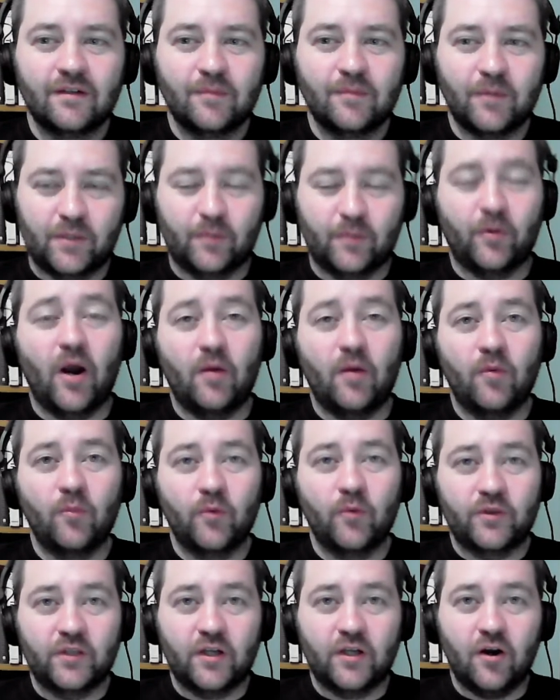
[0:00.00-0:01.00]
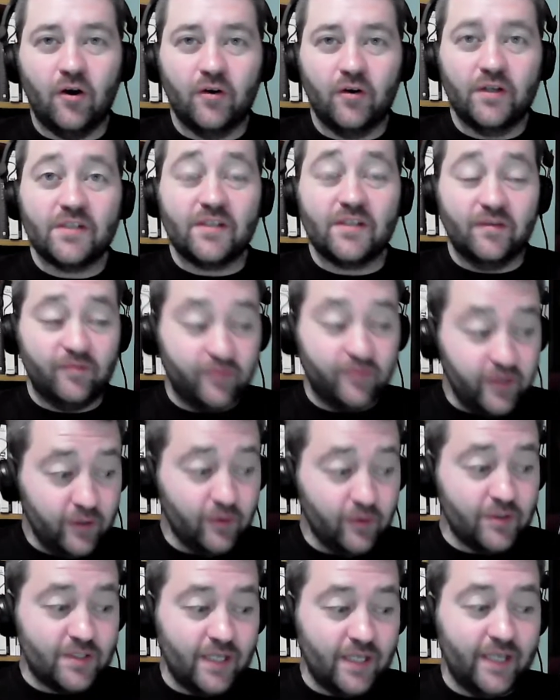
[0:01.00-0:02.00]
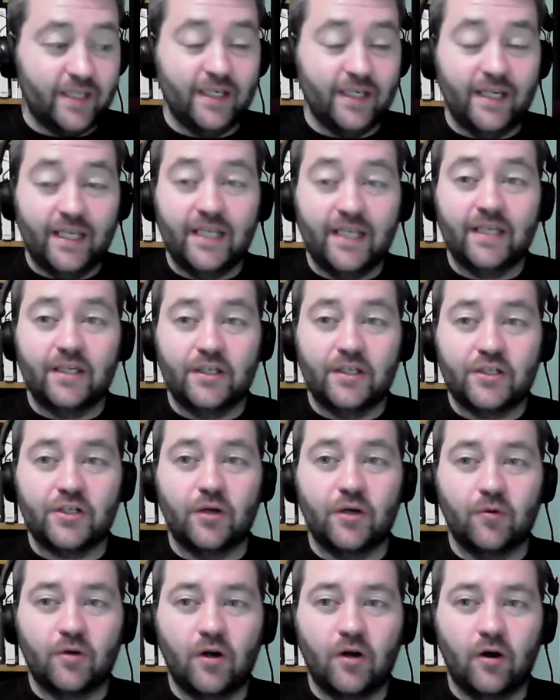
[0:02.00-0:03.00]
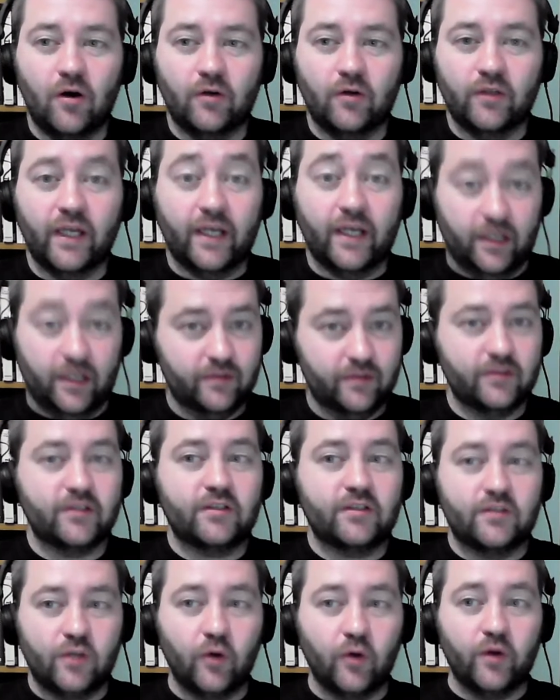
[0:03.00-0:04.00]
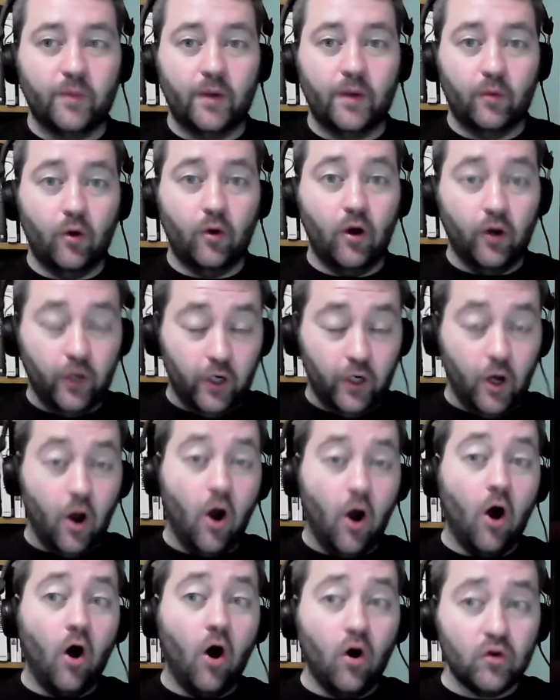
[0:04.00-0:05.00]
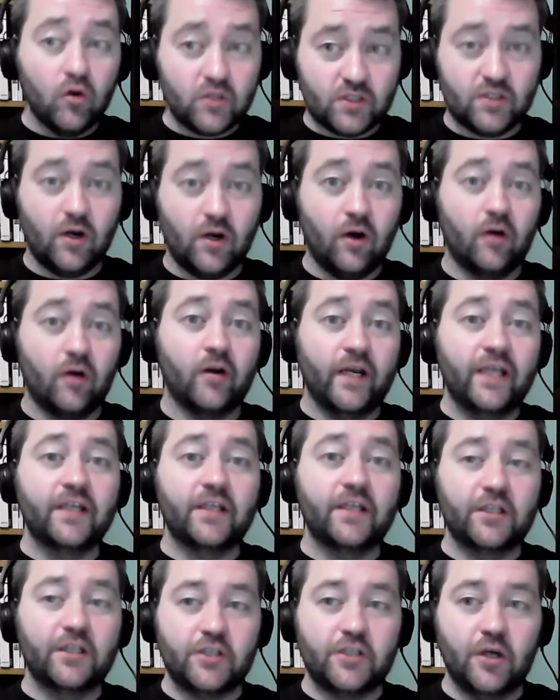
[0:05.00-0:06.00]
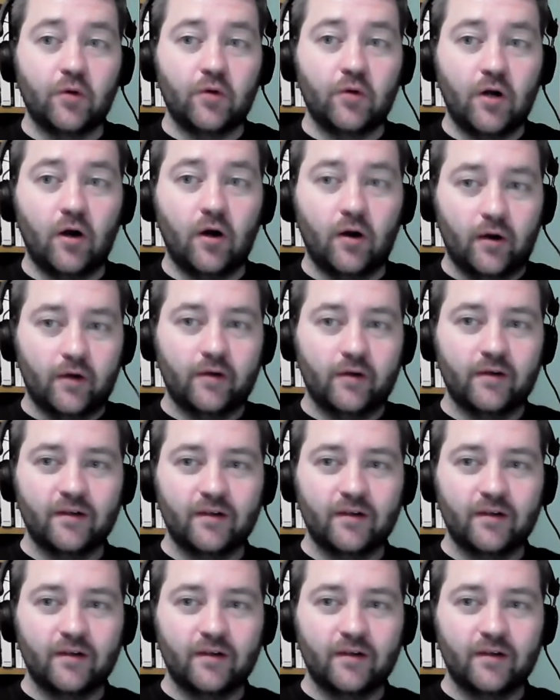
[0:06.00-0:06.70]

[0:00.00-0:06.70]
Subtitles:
But the problem with the card is it feels like an indie show card. Like, don't get me wrong, an all-star indie show card.